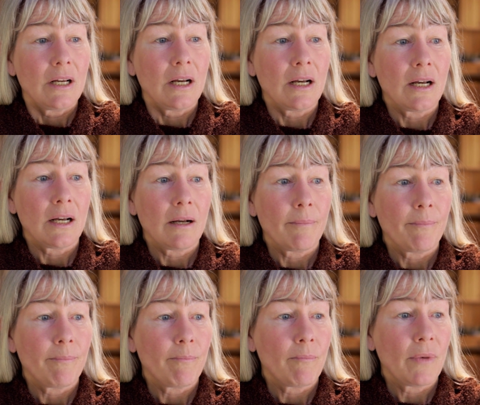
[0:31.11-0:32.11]

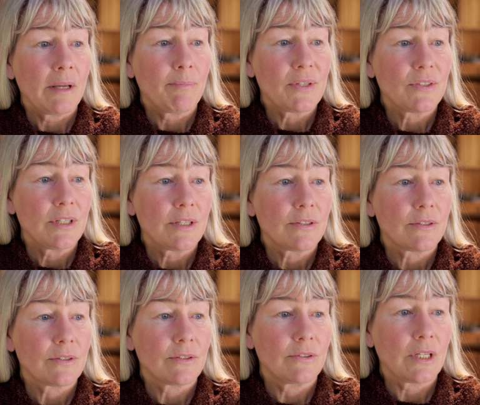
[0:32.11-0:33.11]
my
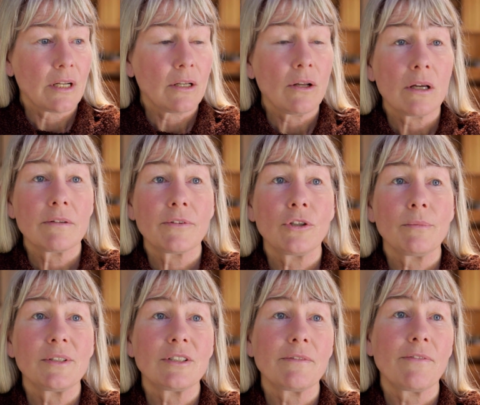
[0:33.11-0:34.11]
business did a lot of
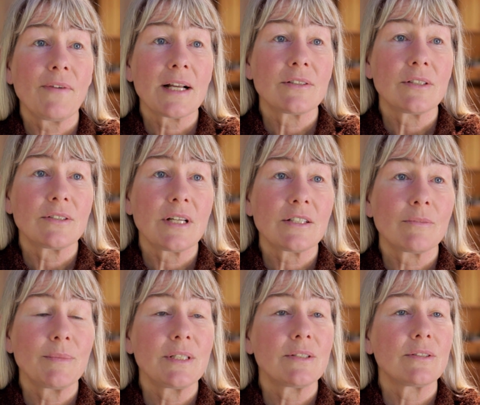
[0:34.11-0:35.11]
cumulative effects
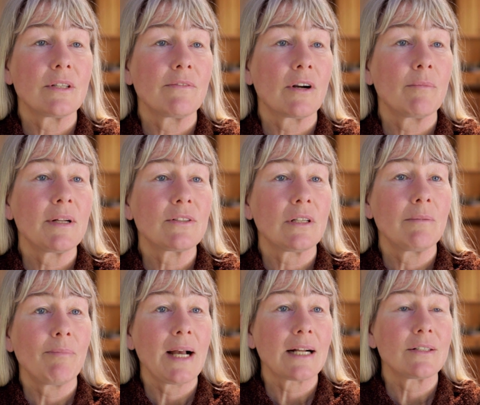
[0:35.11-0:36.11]
assessments, environmental
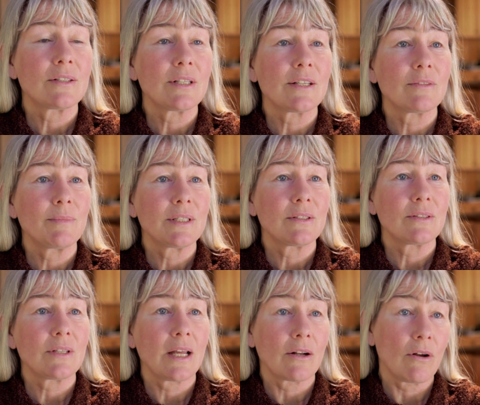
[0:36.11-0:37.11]
impact
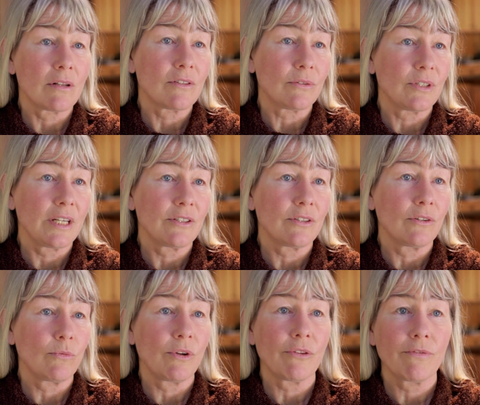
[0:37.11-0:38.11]
assessments, and
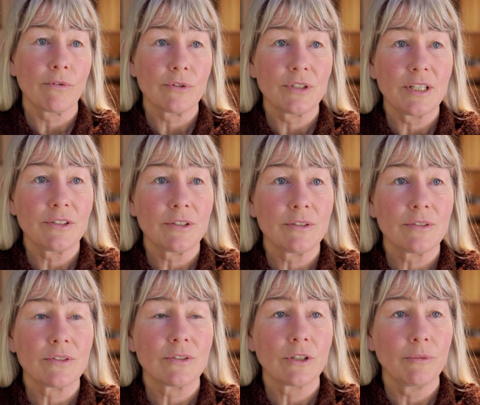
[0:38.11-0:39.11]
consultation with First
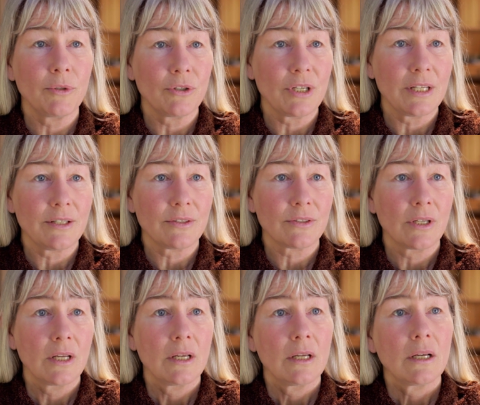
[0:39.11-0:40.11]
Nations communities,
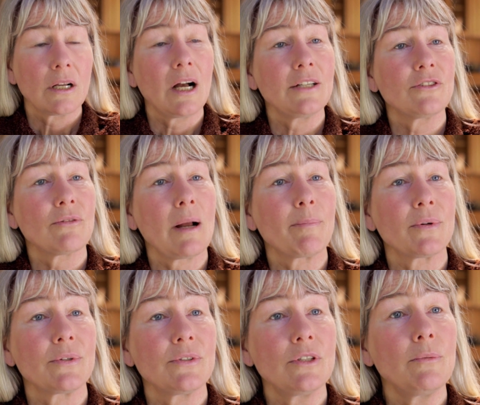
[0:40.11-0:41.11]
guides,
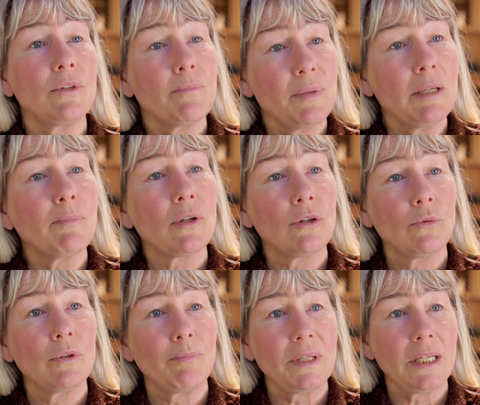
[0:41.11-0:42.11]
trappers, the people who
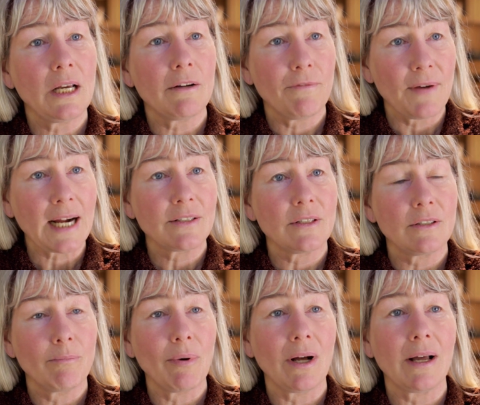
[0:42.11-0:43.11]
would be
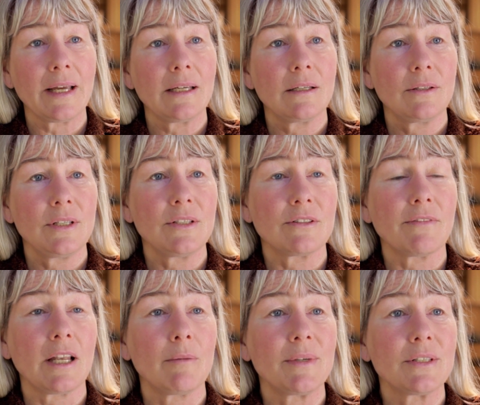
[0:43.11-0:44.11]
affected by these
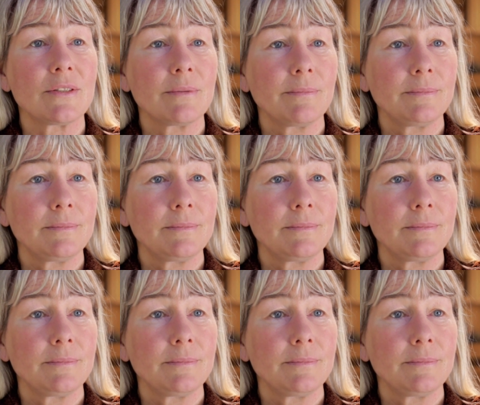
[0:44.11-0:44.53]
developments.